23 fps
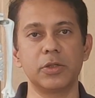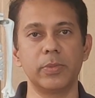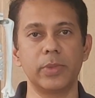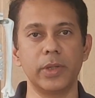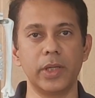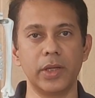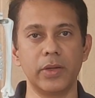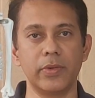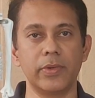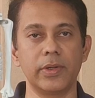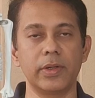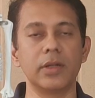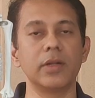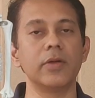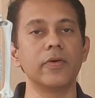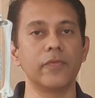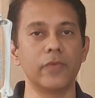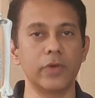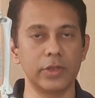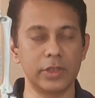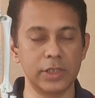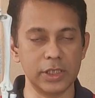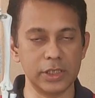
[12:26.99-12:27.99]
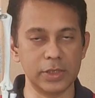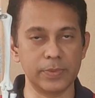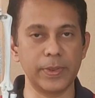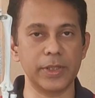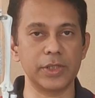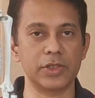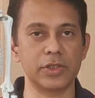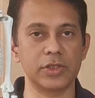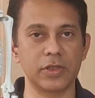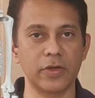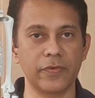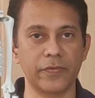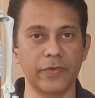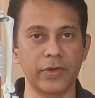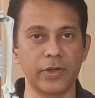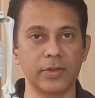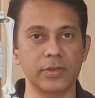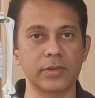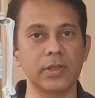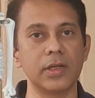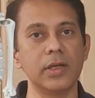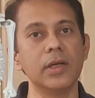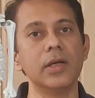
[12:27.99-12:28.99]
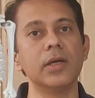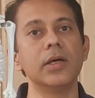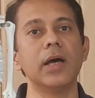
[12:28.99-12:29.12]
to be given for these patients of yours.